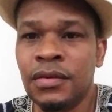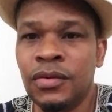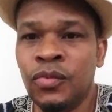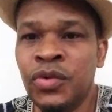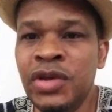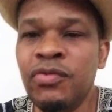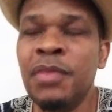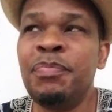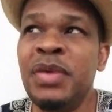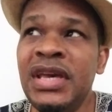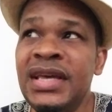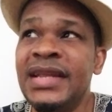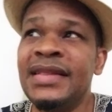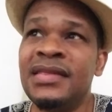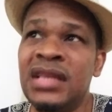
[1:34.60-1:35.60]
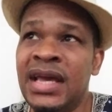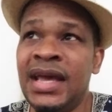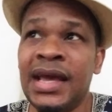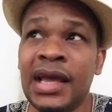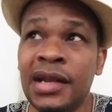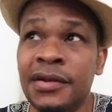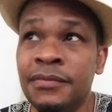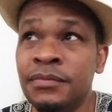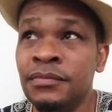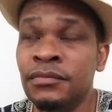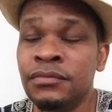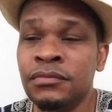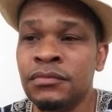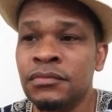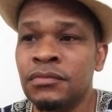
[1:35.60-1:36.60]
We repeated then,
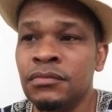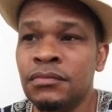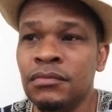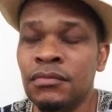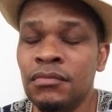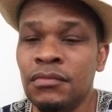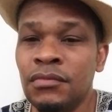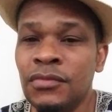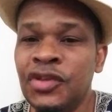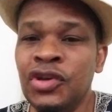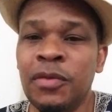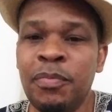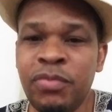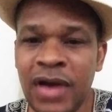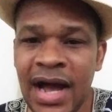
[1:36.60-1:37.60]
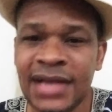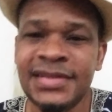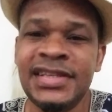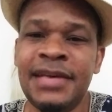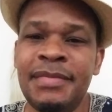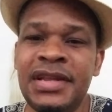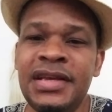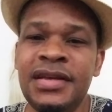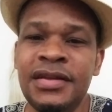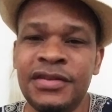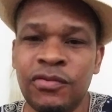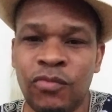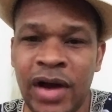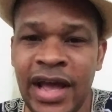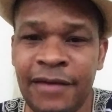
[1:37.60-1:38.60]
your proximity
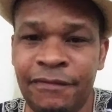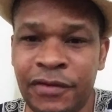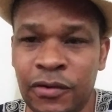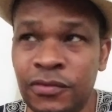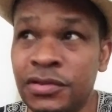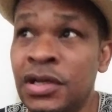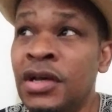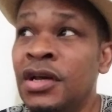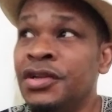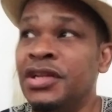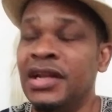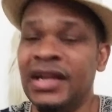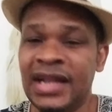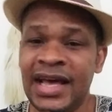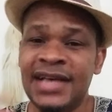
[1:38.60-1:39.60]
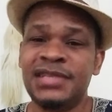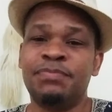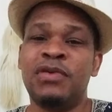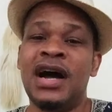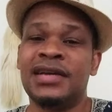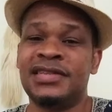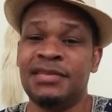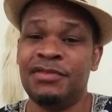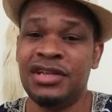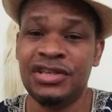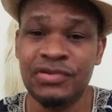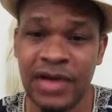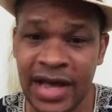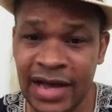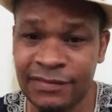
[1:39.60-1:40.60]
to white folks. The less proximity
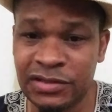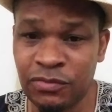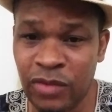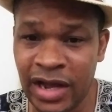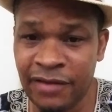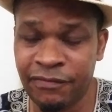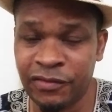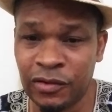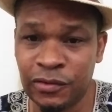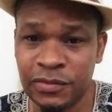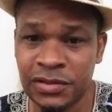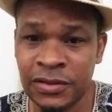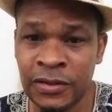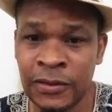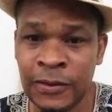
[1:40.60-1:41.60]
you have to white folks,